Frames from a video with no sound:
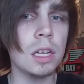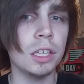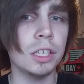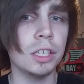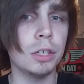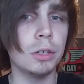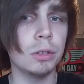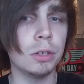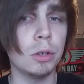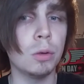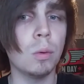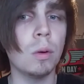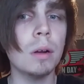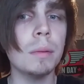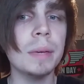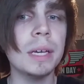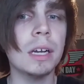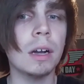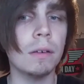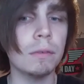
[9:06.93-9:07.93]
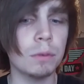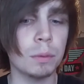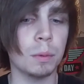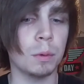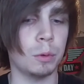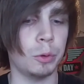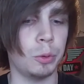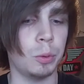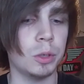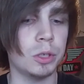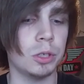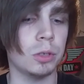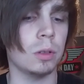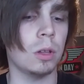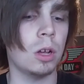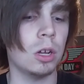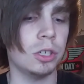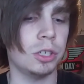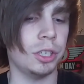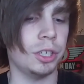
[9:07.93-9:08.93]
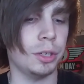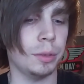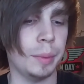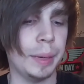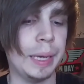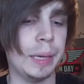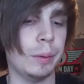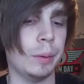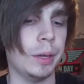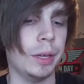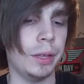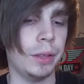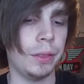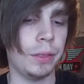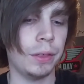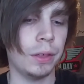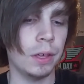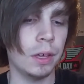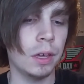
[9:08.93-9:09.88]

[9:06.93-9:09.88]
you want to be comfortable with what you're launching your bay with.